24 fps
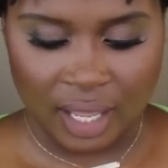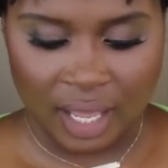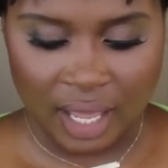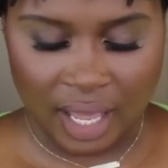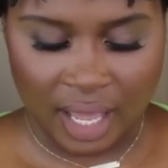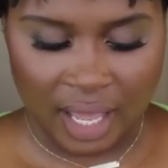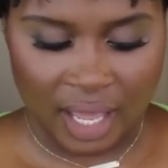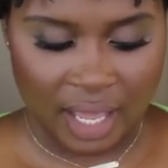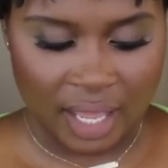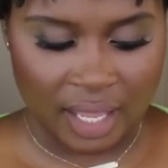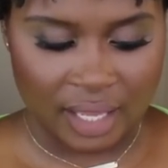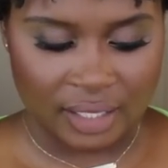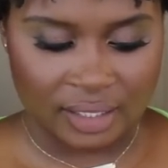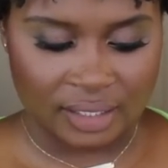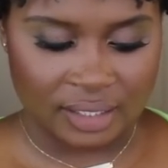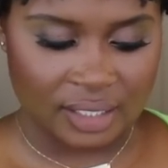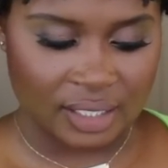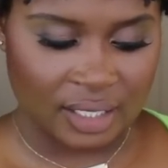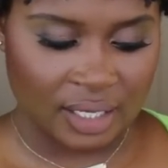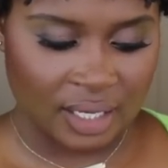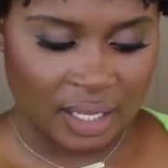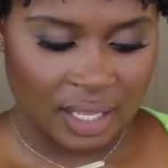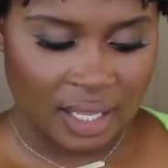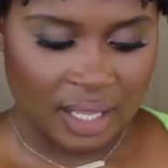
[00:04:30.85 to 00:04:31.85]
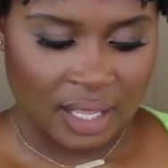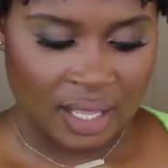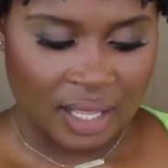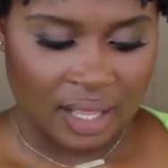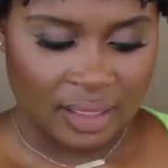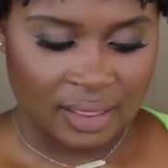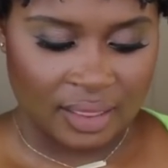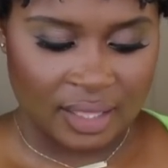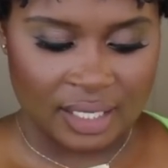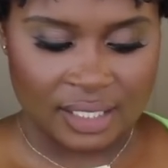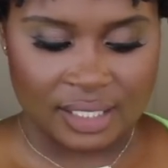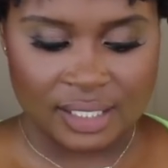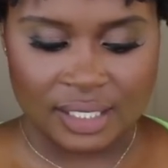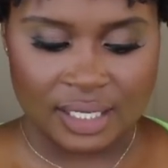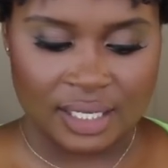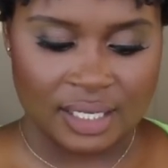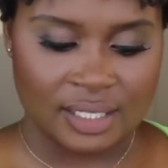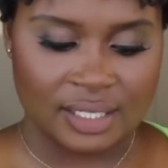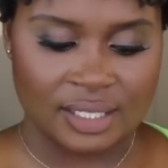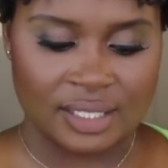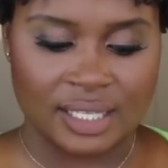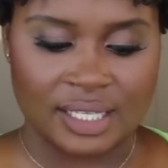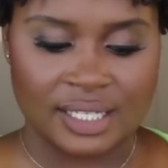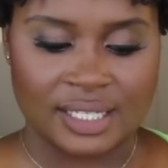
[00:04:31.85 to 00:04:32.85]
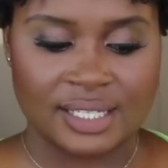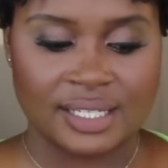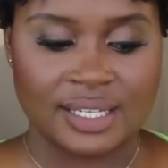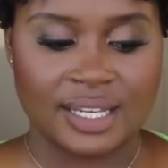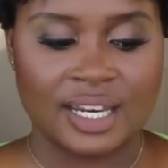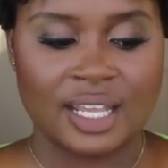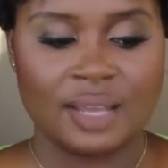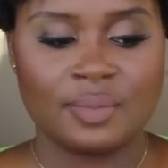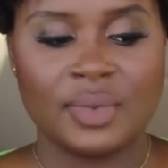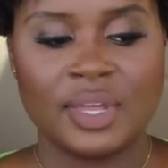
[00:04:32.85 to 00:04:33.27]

And this is the City